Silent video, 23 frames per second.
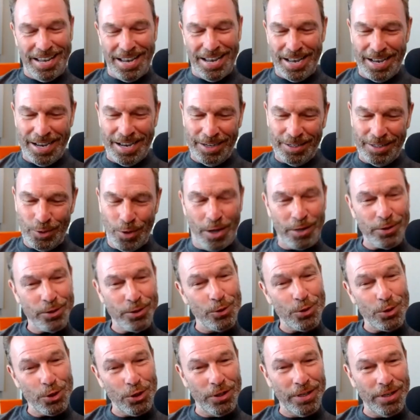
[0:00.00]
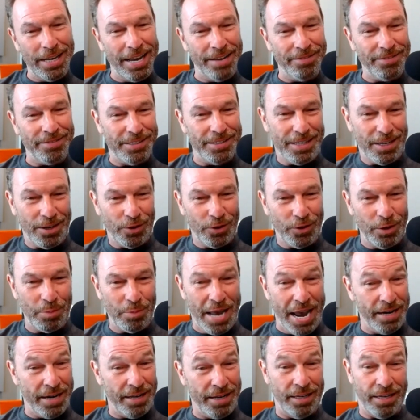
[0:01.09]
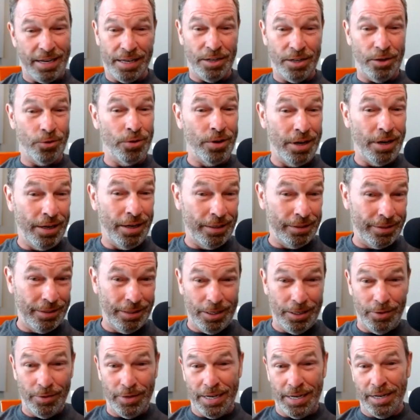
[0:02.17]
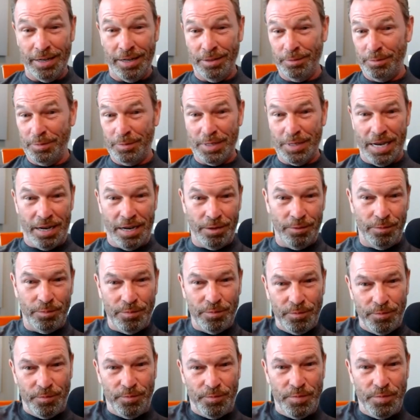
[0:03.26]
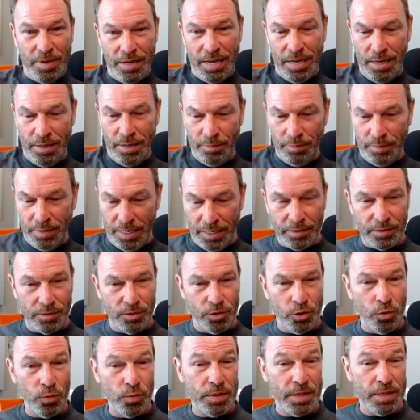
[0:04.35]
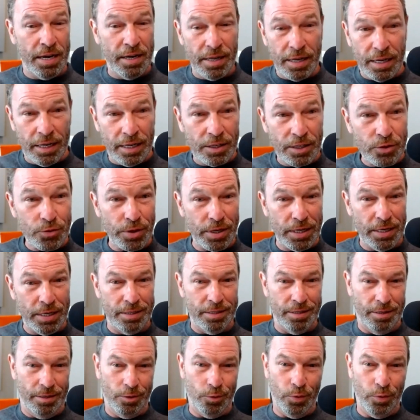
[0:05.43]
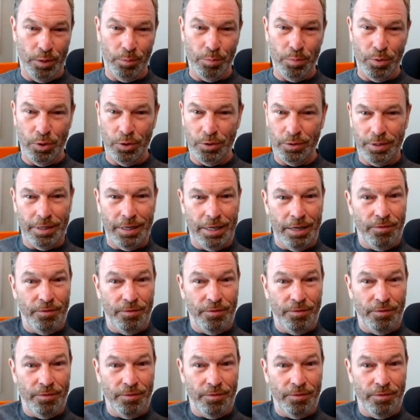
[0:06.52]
Uh, you also right. shouldn't have to tell them how to categorize, you know, how to, how to uh, do data entry into QuickBooks.